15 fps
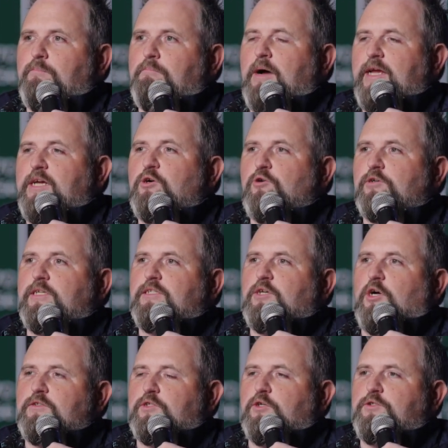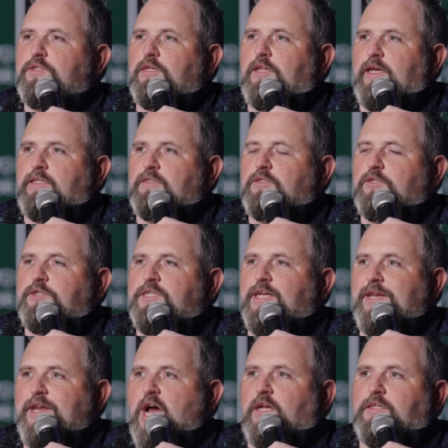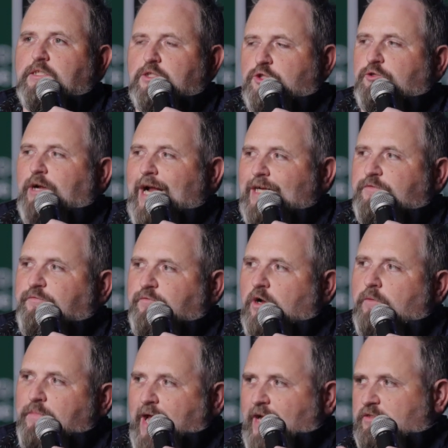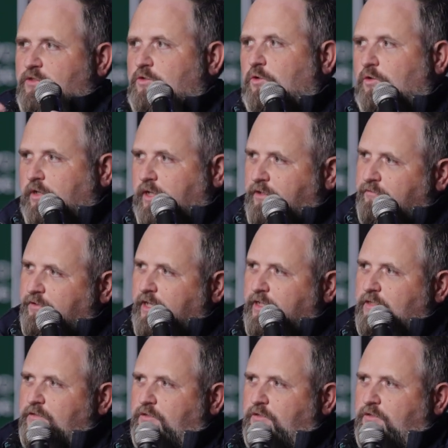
my goal is also to not distract from that story, right?